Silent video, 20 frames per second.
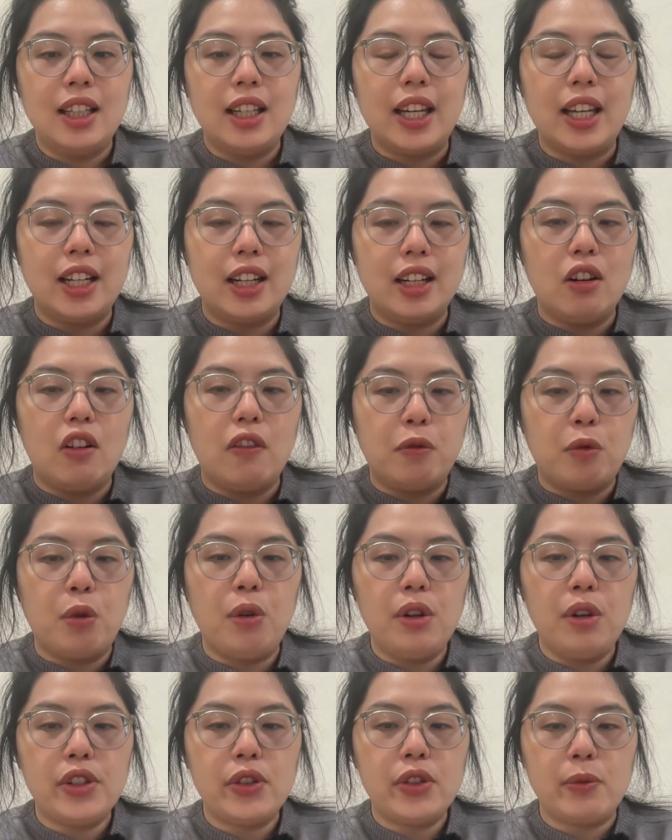And of
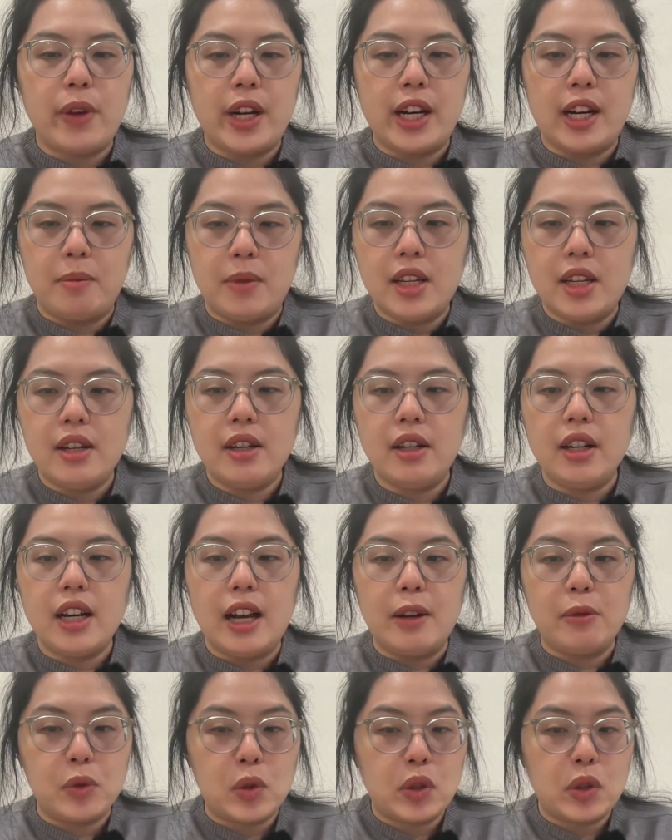course, when I'm here,
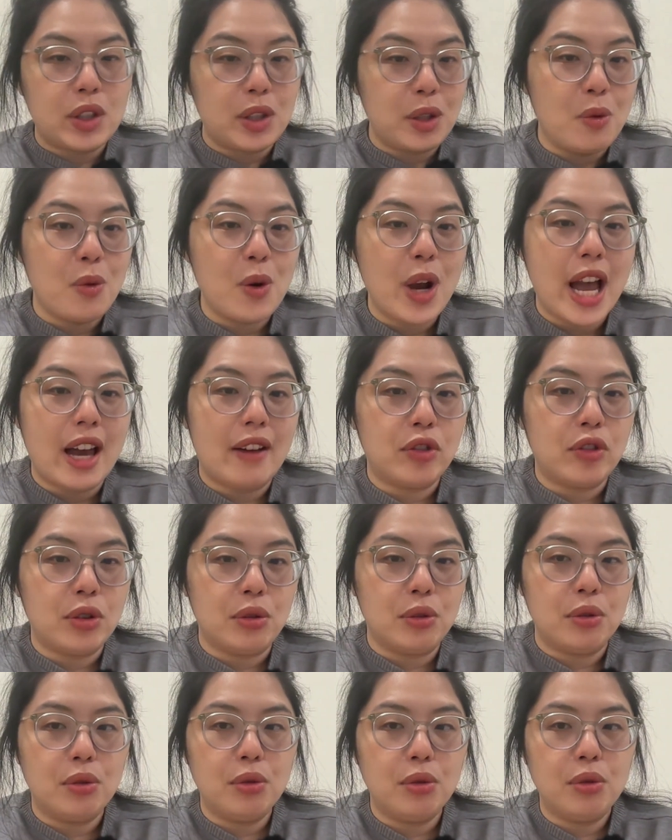I will still have
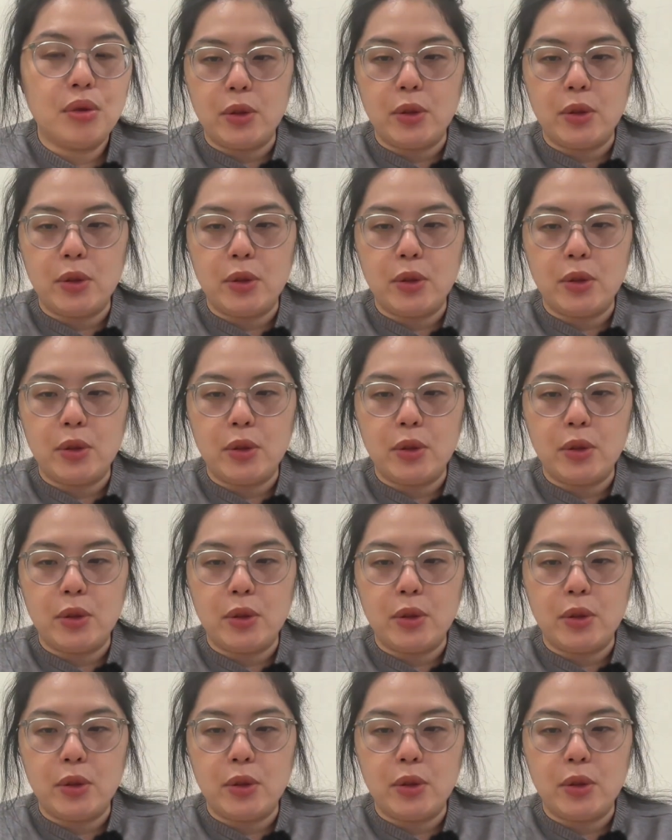to